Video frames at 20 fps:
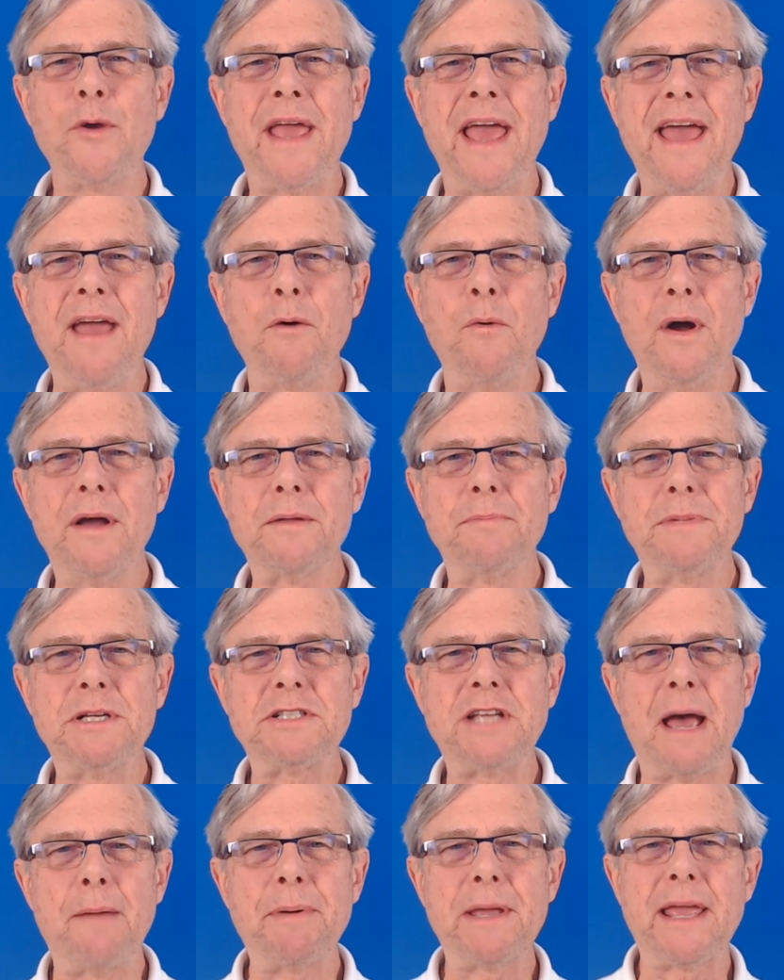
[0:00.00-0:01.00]
Okay,
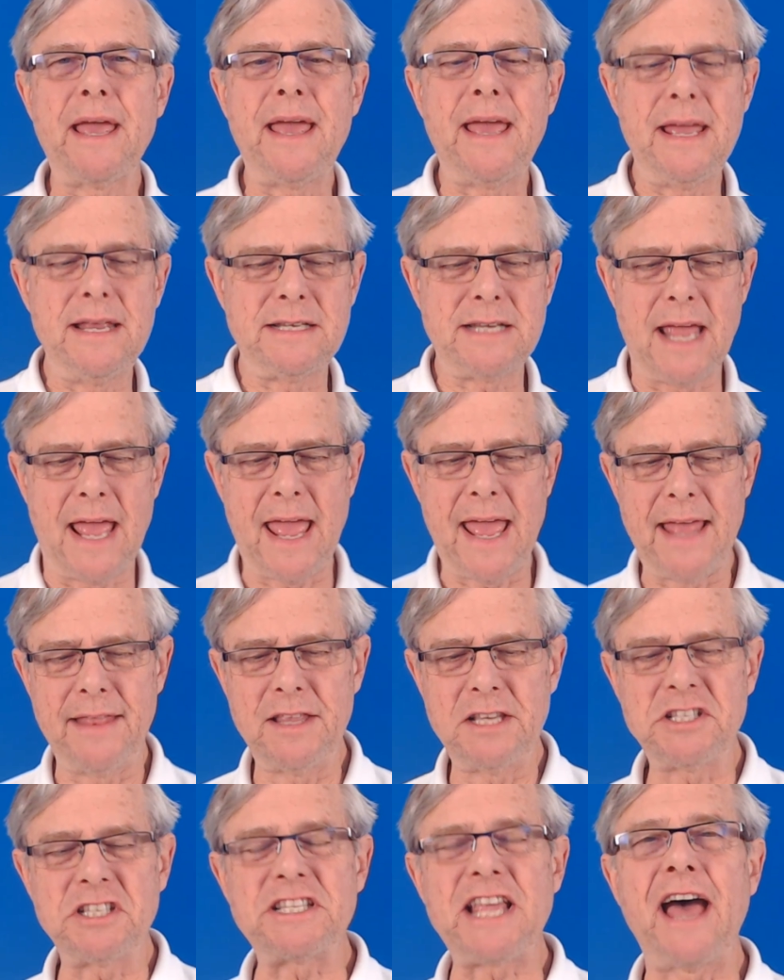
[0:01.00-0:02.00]
welcome to topic 8,
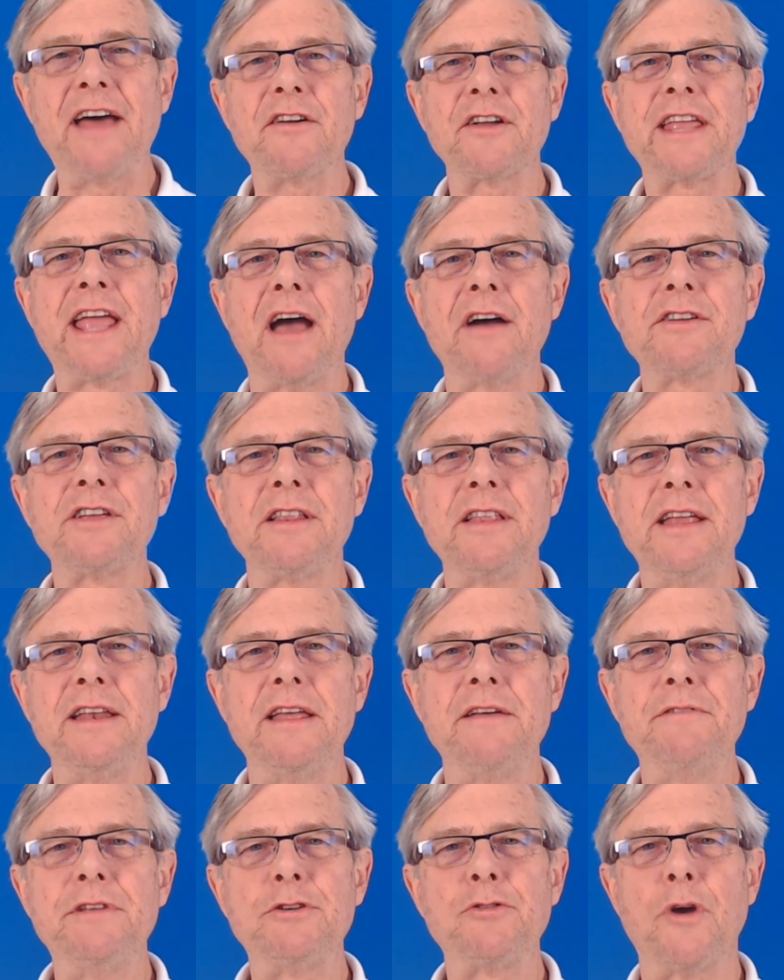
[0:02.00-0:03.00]
and this is how to
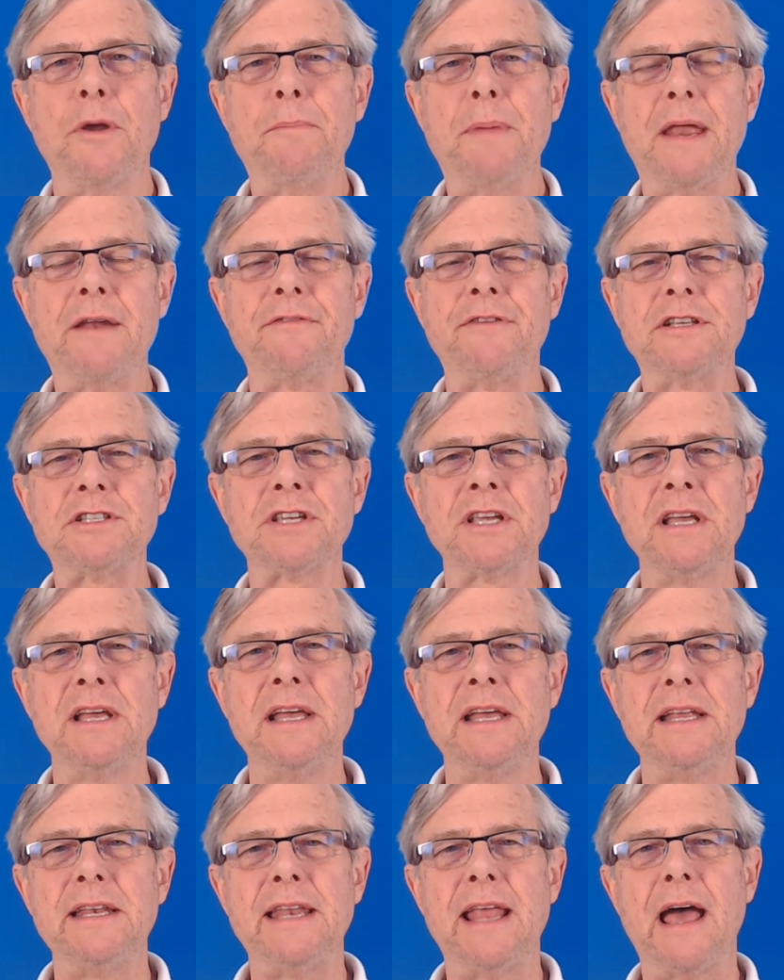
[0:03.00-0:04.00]
calculate inventory benefits.
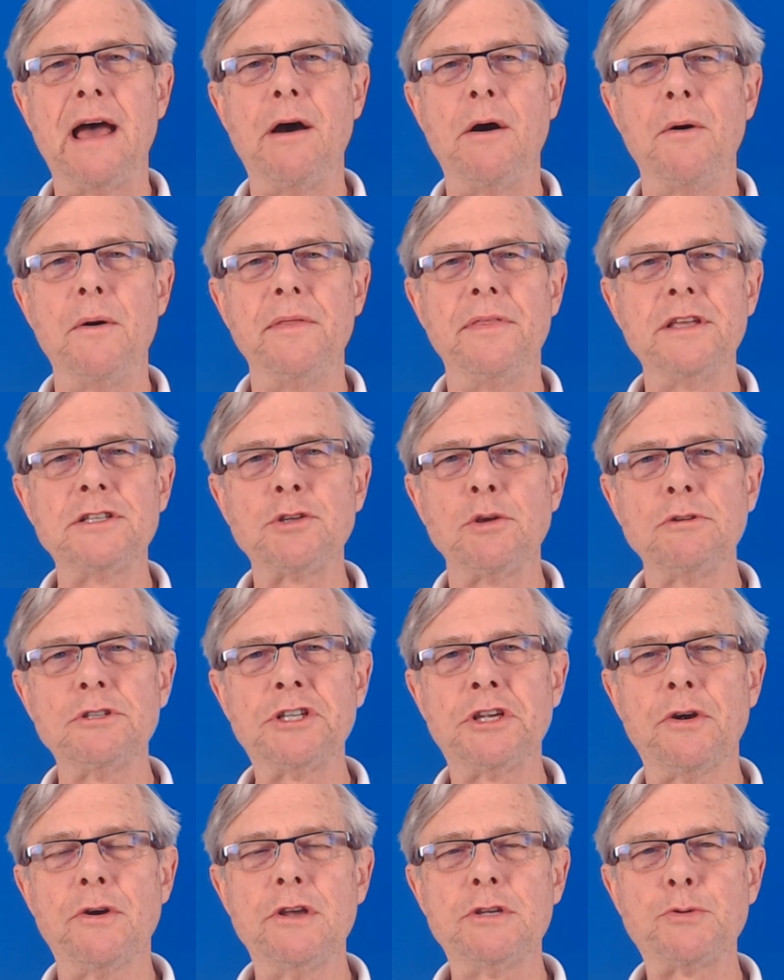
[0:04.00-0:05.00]
Now, this
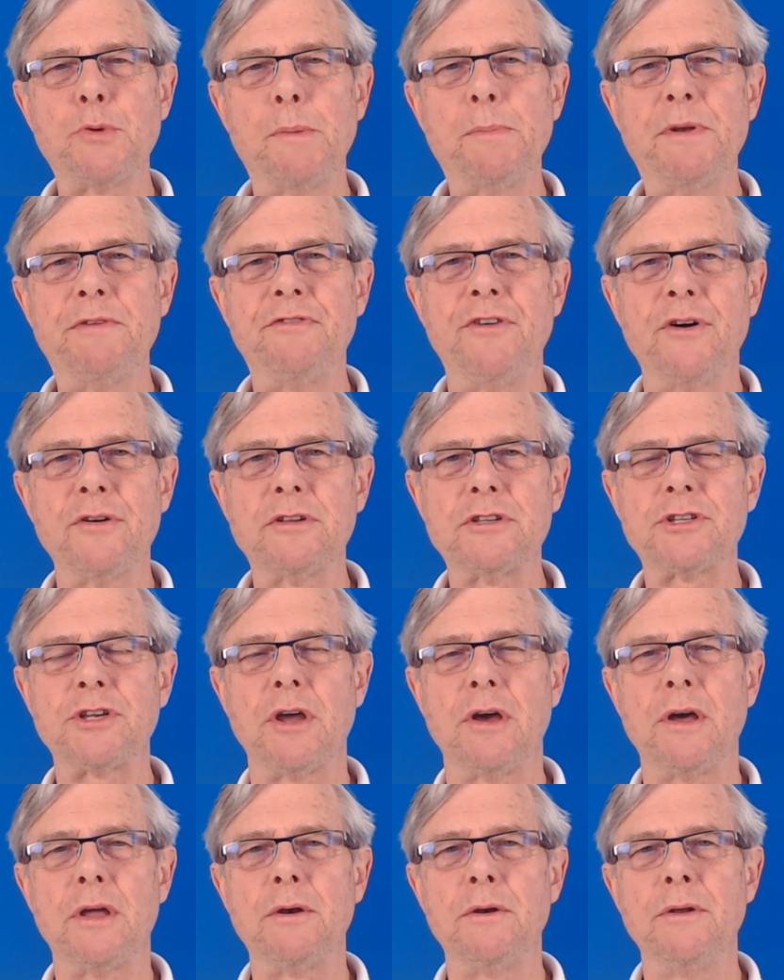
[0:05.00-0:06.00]
whole series we've been
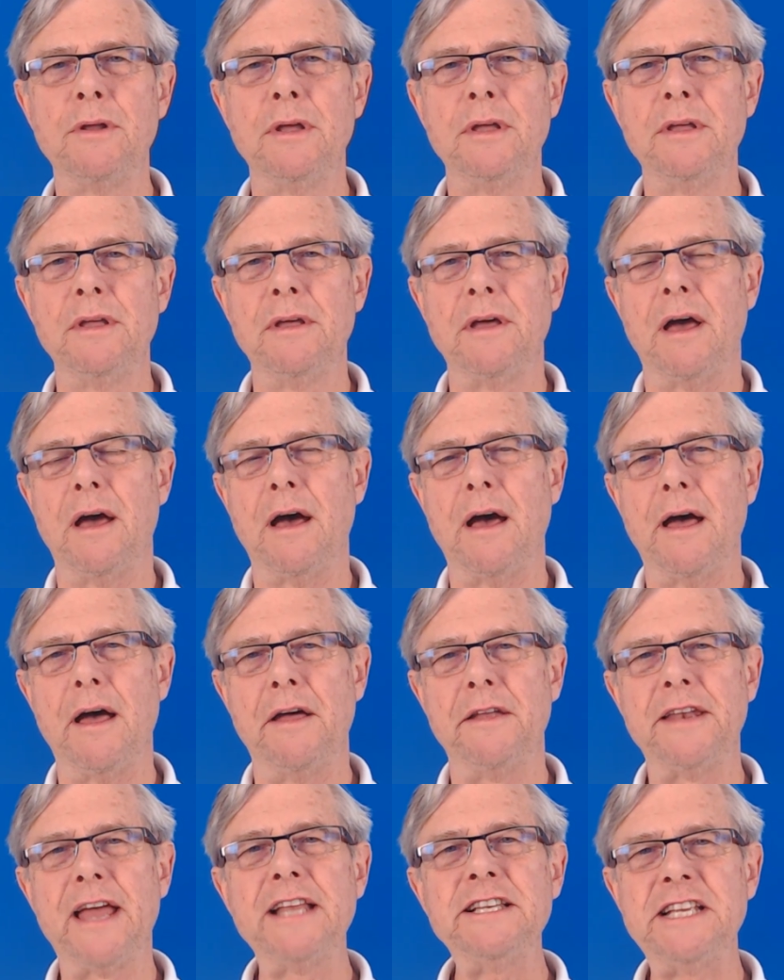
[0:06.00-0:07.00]
focused on
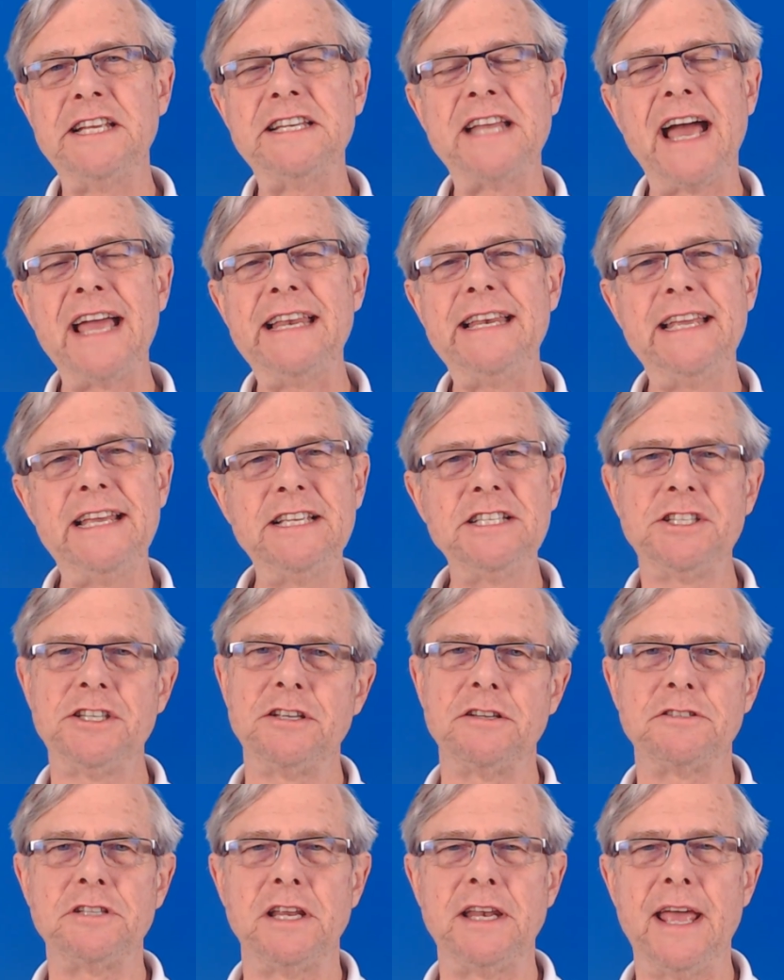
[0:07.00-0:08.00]

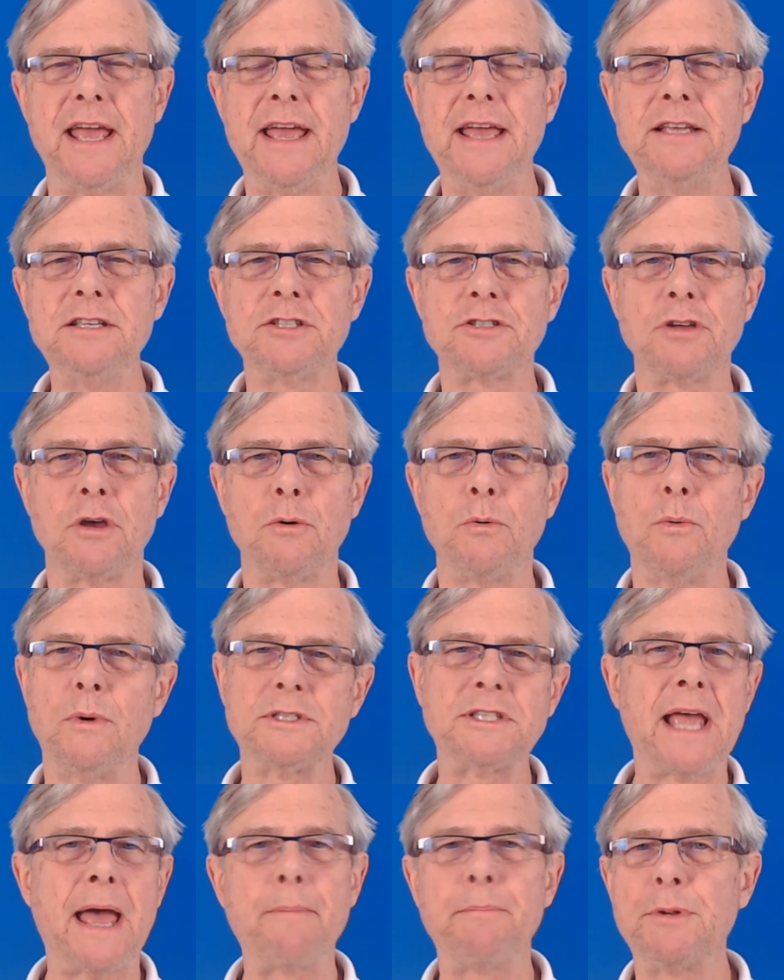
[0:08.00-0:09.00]
1990s to today, so
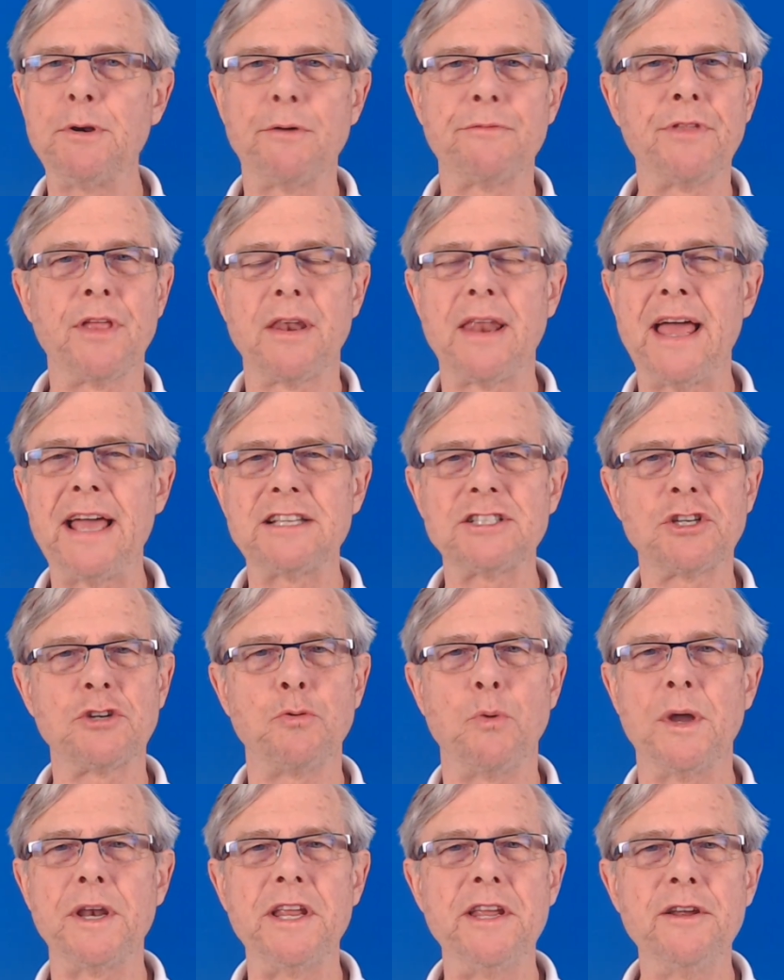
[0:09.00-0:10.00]
what's happened over the
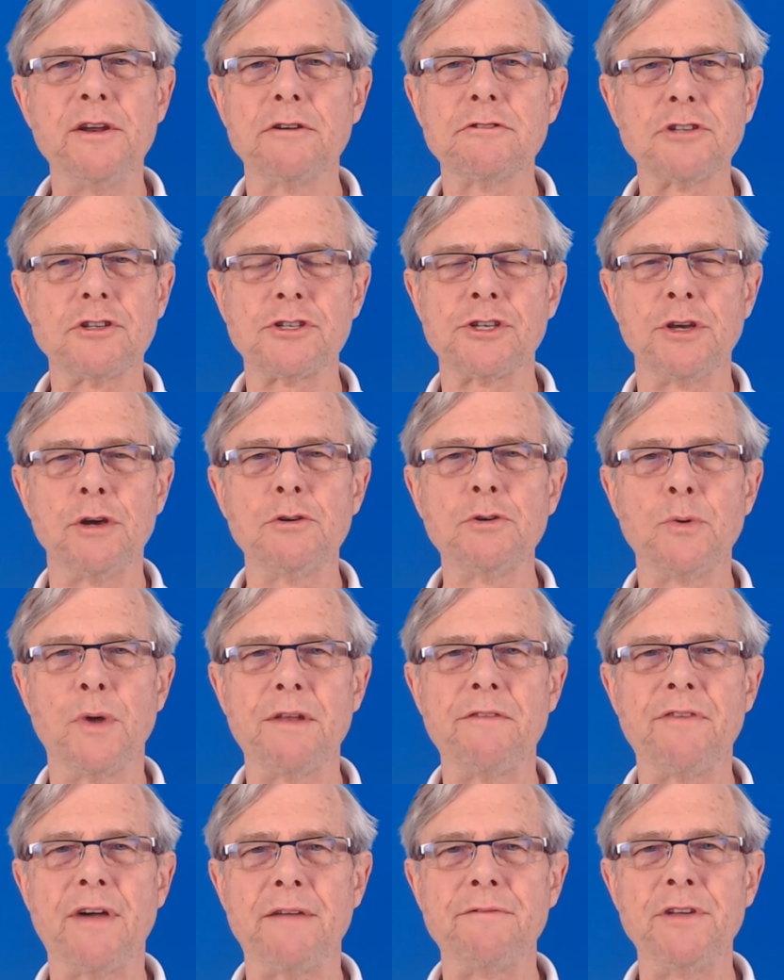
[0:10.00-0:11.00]
last 20 years or so,
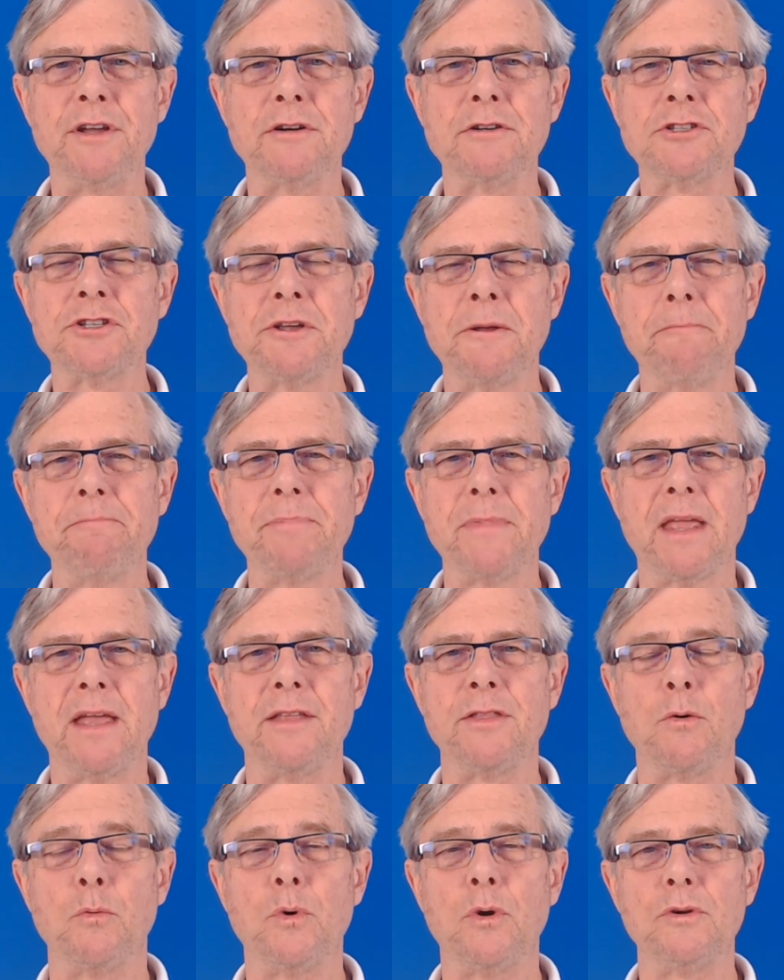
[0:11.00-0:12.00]
25 years
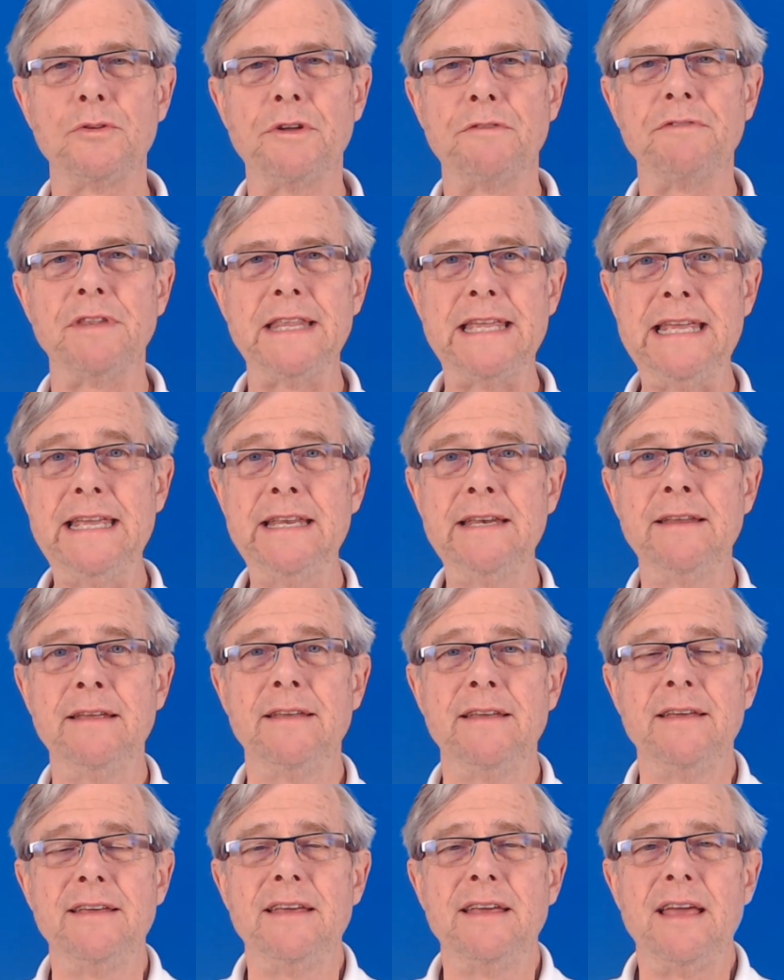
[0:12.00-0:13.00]
in the world of
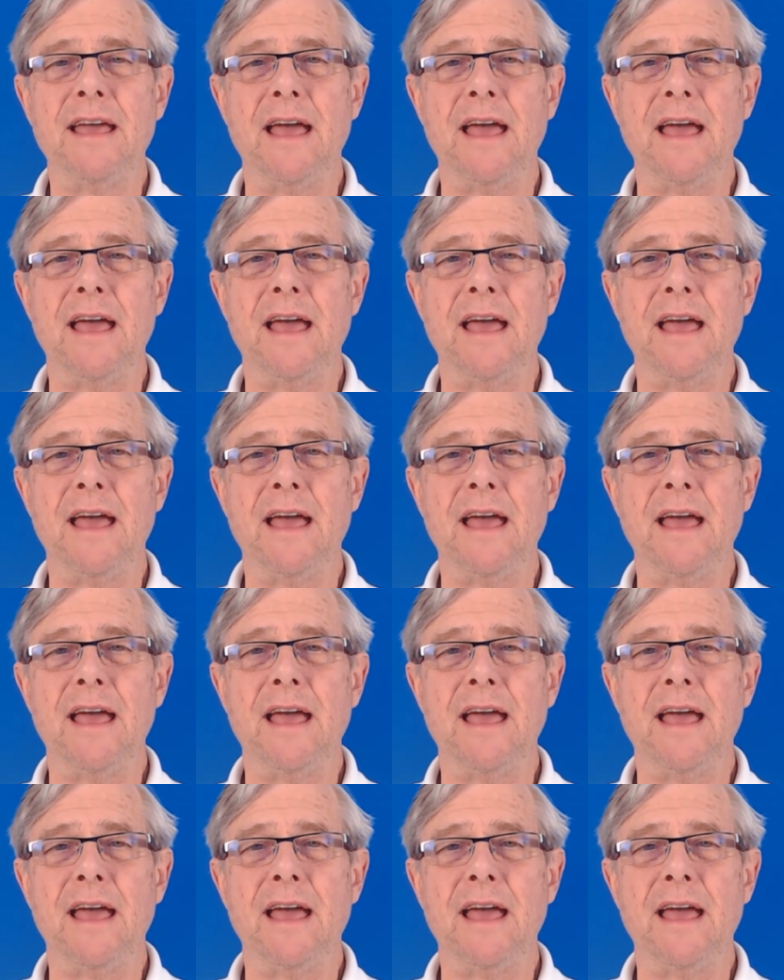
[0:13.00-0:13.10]
lean.